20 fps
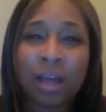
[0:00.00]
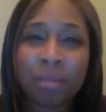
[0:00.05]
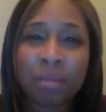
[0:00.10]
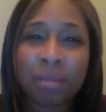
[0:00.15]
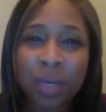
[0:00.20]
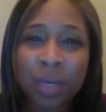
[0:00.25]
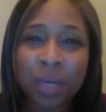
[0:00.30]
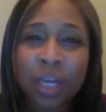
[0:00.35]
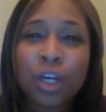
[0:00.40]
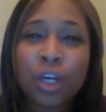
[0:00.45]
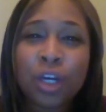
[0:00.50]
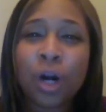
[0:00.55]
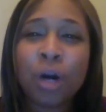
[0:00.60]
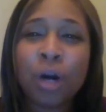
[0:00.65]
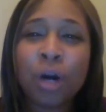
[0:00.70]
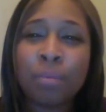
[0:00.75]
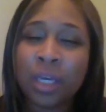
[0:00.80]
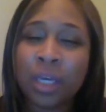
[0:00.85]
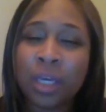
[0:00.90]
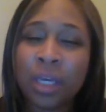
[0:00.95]
being
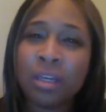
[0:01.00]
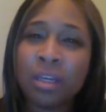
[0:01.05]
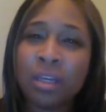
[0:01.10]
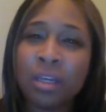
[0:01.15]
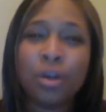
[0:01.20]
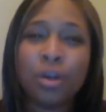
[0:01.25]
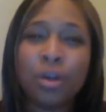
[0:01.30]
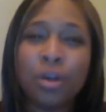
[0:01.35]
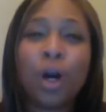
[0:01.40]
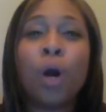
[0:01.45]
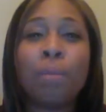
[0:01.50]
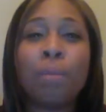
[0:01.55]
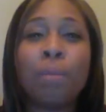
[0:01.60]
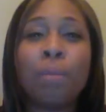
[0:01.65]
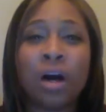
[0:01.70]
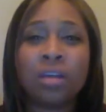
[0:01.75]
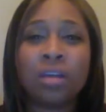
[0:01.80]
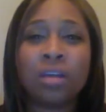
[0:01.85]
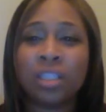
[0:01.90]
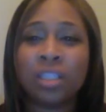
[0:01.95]
your own
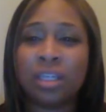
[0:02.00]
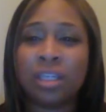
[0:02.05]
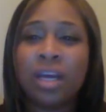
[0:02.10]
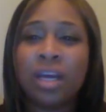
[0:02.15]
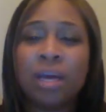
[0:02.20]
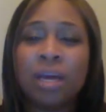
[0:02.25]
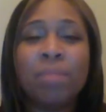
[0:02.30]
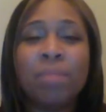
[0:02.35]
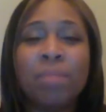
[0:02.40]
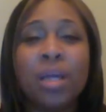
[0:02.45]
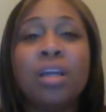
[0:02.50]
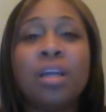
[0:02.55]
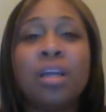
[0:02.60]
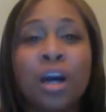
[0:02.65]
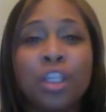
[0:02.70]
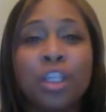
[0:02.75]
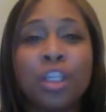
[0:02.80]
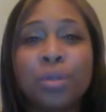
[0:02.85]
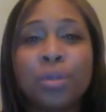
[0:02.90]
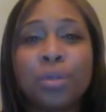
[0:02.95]
boss and being an
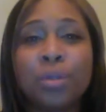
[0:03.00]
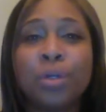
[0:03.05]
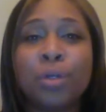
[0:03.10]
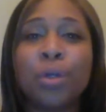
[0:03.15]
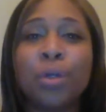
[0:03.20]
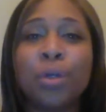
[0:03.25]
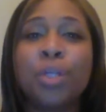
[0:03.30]
entrepreneur.